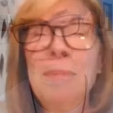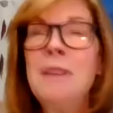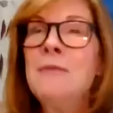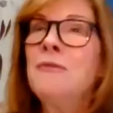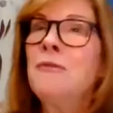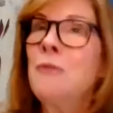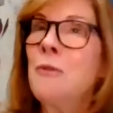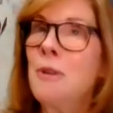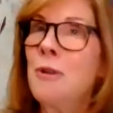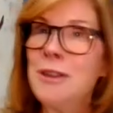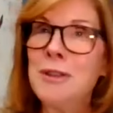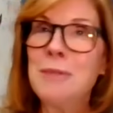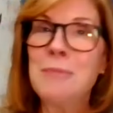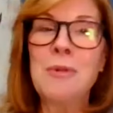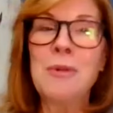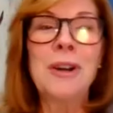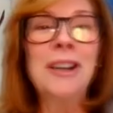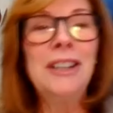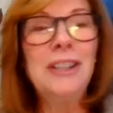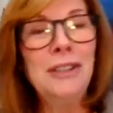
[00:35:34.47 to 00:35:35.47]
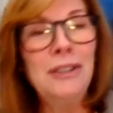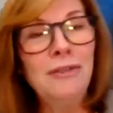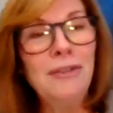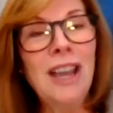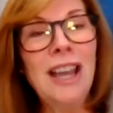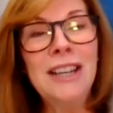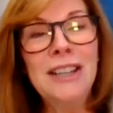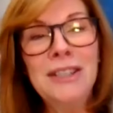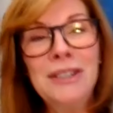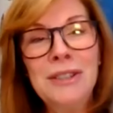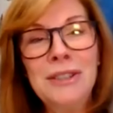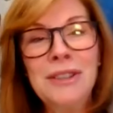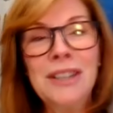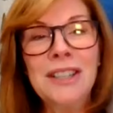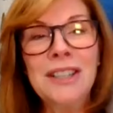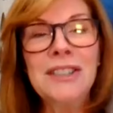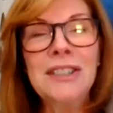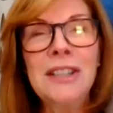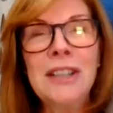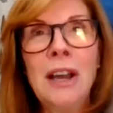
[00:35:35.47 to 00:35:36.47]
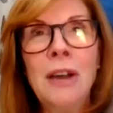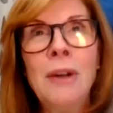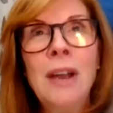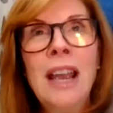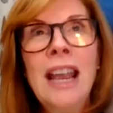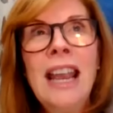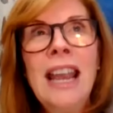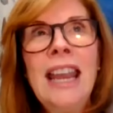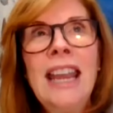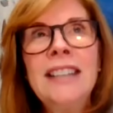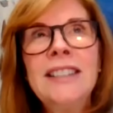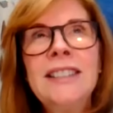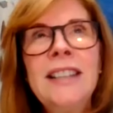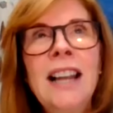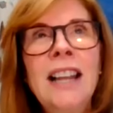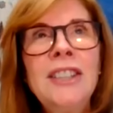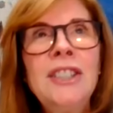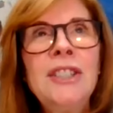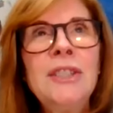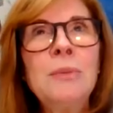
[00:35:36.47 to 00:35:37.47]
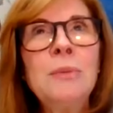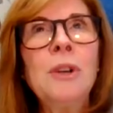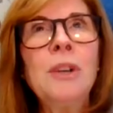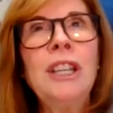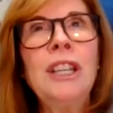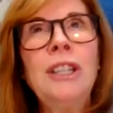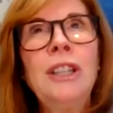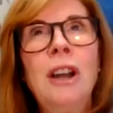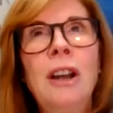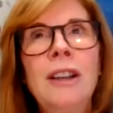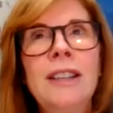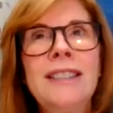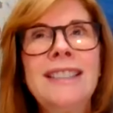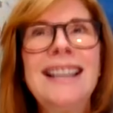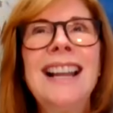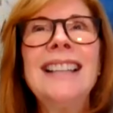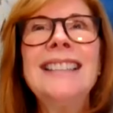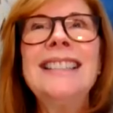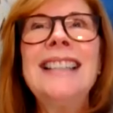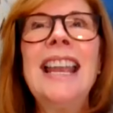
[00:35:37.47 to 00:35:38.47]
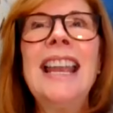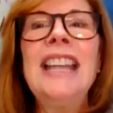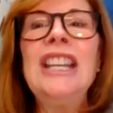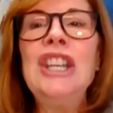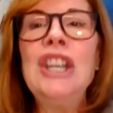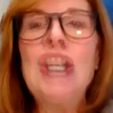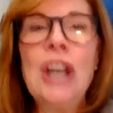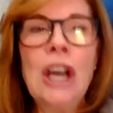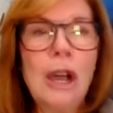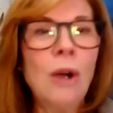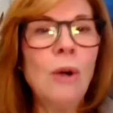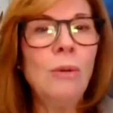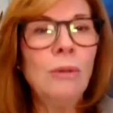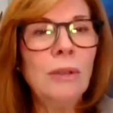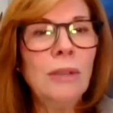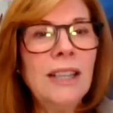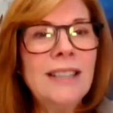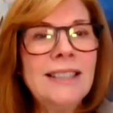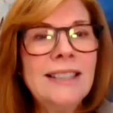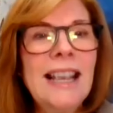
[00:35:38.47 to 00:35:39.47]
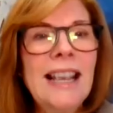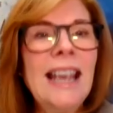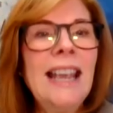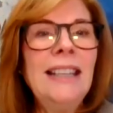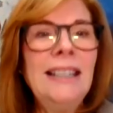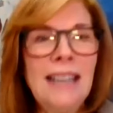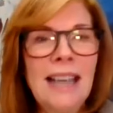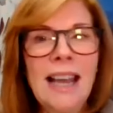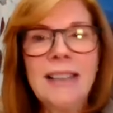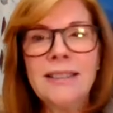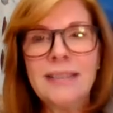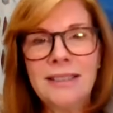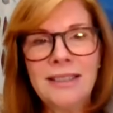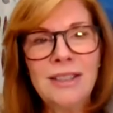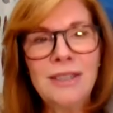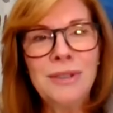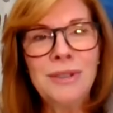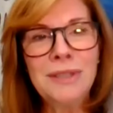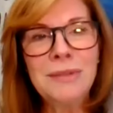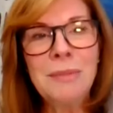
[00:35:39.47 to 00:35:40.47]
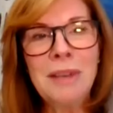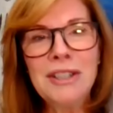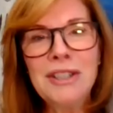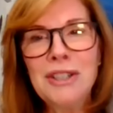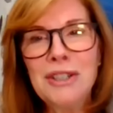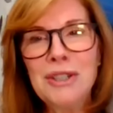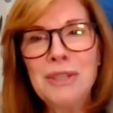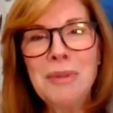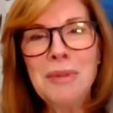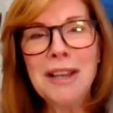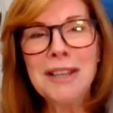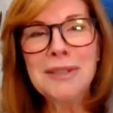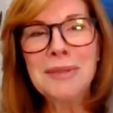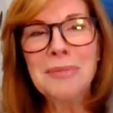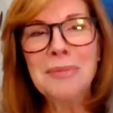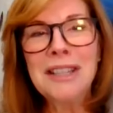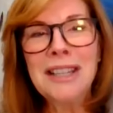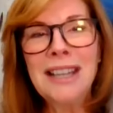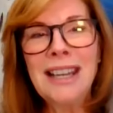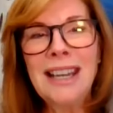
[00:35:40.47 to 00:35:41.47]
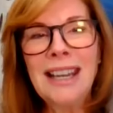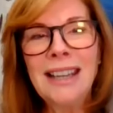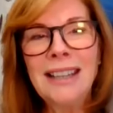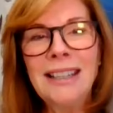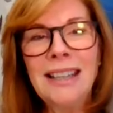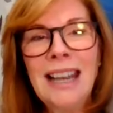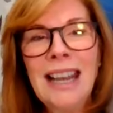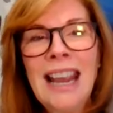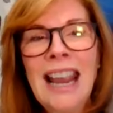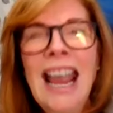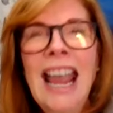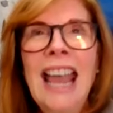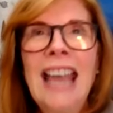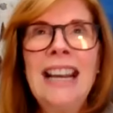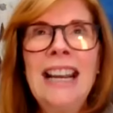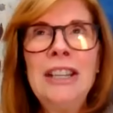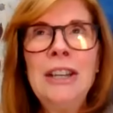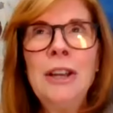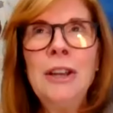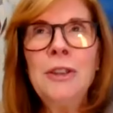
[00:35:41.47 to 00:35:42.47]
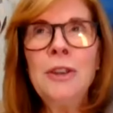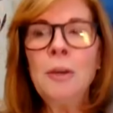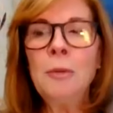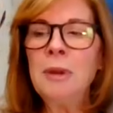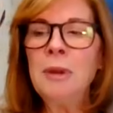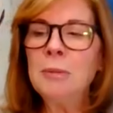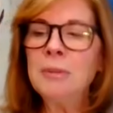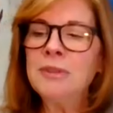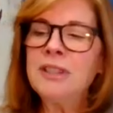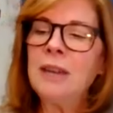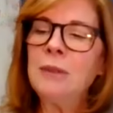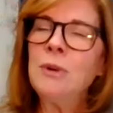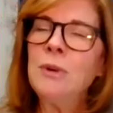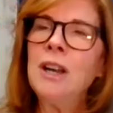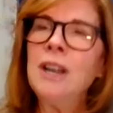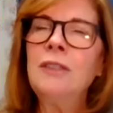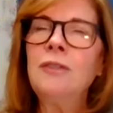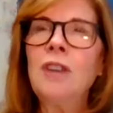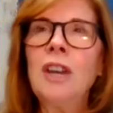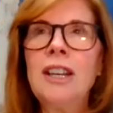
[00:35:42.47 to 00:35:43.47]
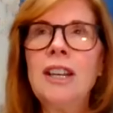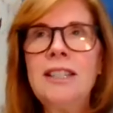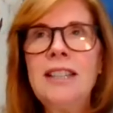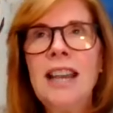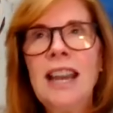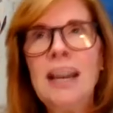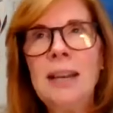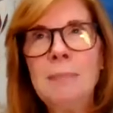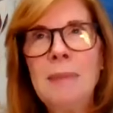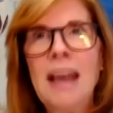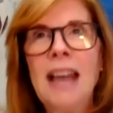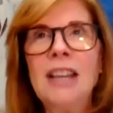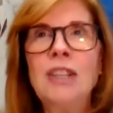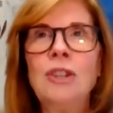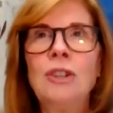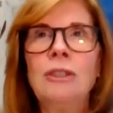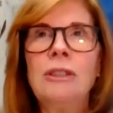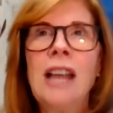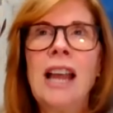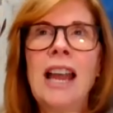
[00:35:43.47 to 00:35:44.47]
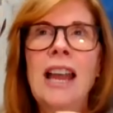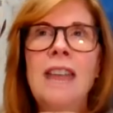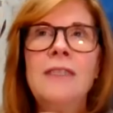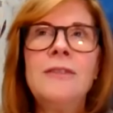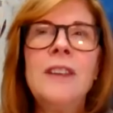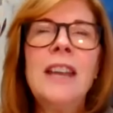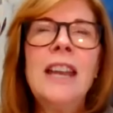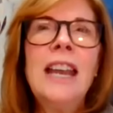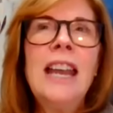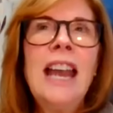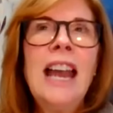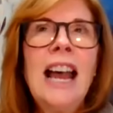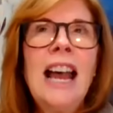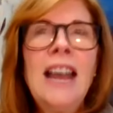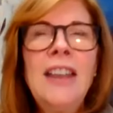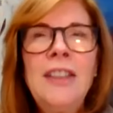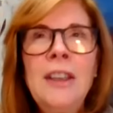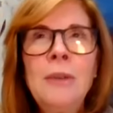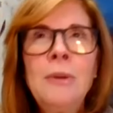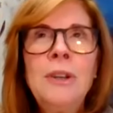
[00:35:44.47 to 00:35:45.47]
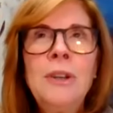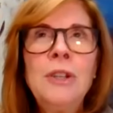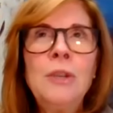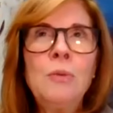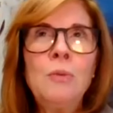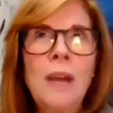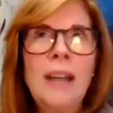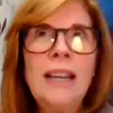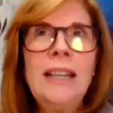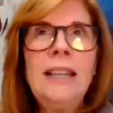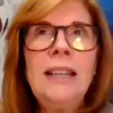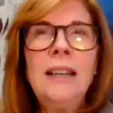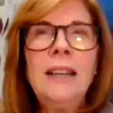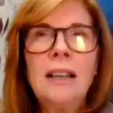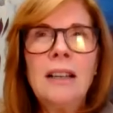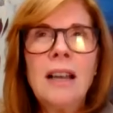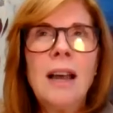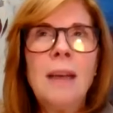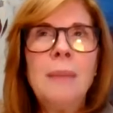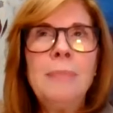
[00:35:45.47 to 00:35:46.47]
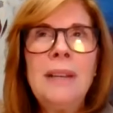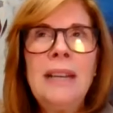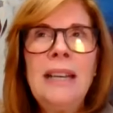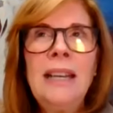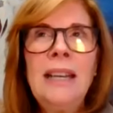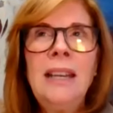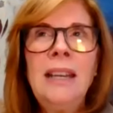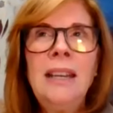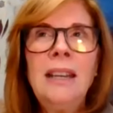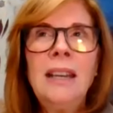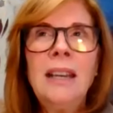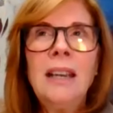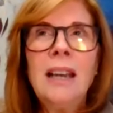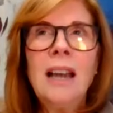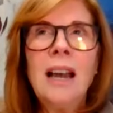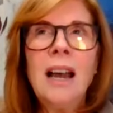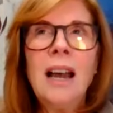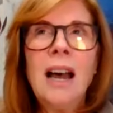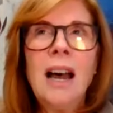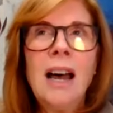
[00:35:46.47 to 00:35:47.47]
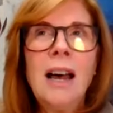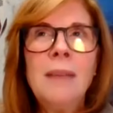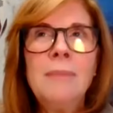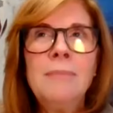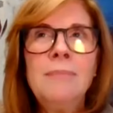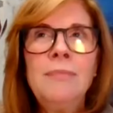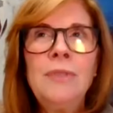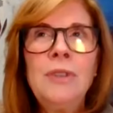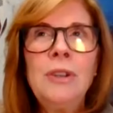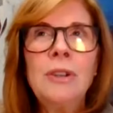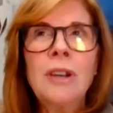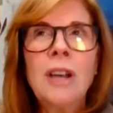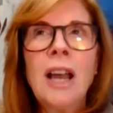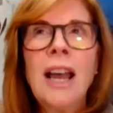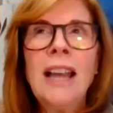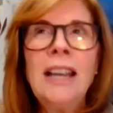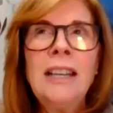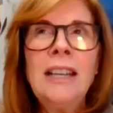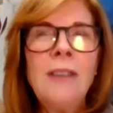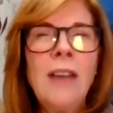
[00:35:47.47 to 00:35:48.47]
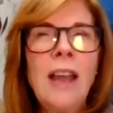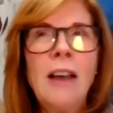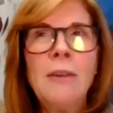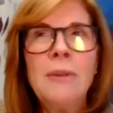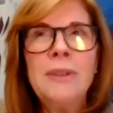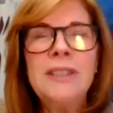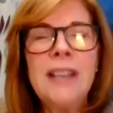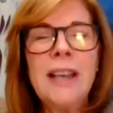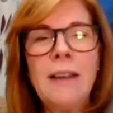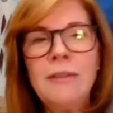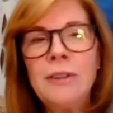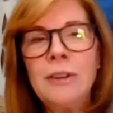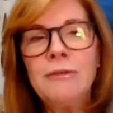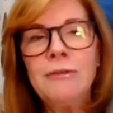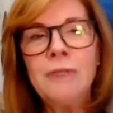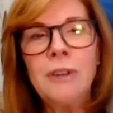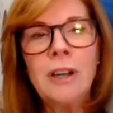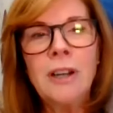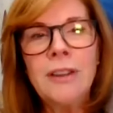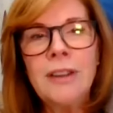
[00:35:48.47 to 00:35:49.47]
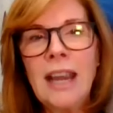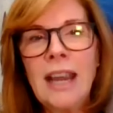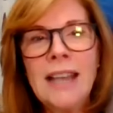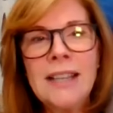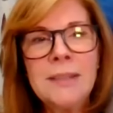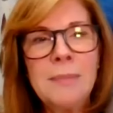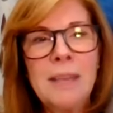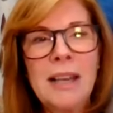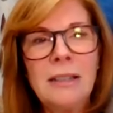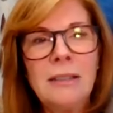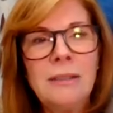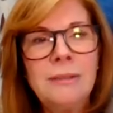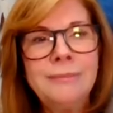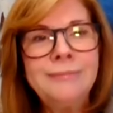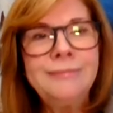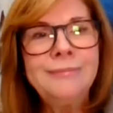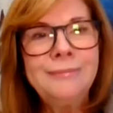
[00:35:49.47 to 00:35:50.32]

up at four in the morning you've got to do this so it's not just working hard it's not saying no it's saying yes to as much as you possibly can and i know there are people saying well you've got to take back your life i think when you're running a company um, you're kind of always have your foot on the gas pedal